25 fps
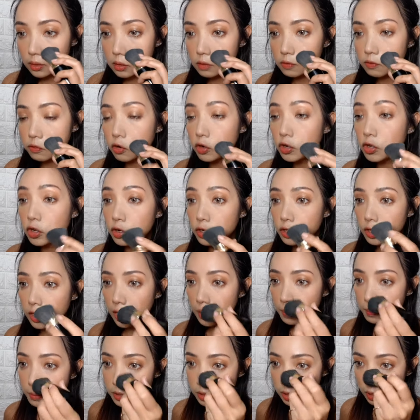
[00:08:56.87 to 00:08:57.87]
for your
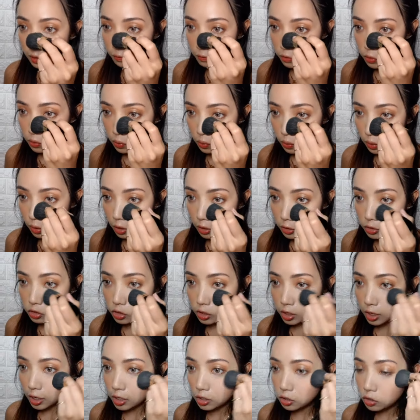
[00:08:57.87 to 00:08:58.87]
lips if you are
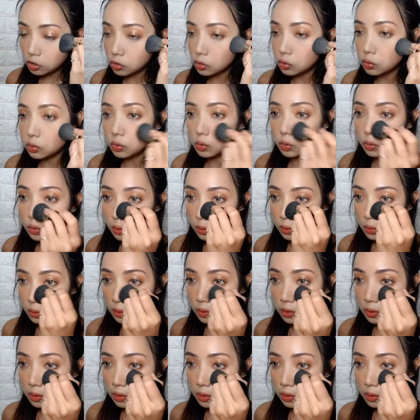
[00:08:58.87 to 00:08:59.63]
trying to